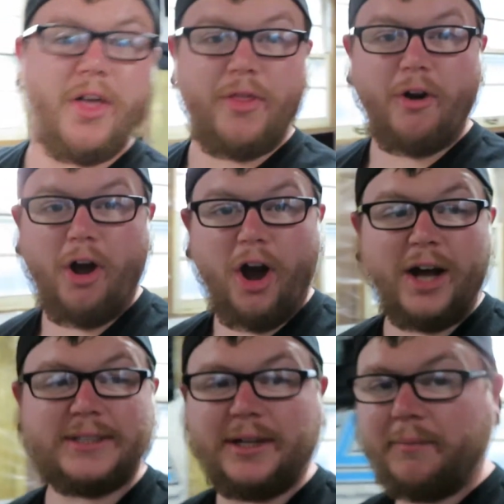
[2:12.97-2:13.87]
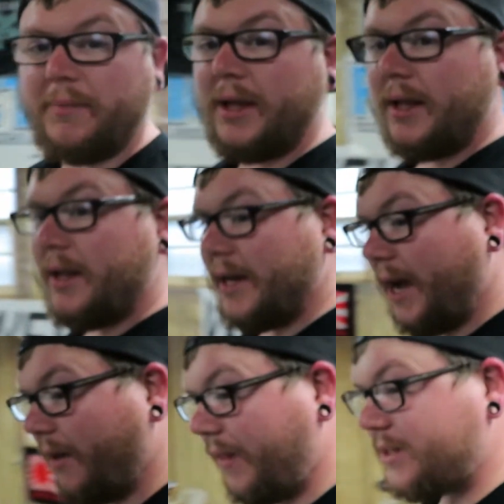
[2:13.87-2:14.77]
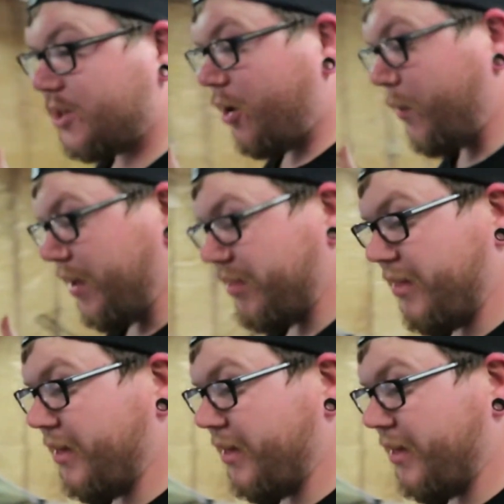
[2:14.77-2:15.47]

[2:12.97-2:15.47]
they're awesome. Now let's go with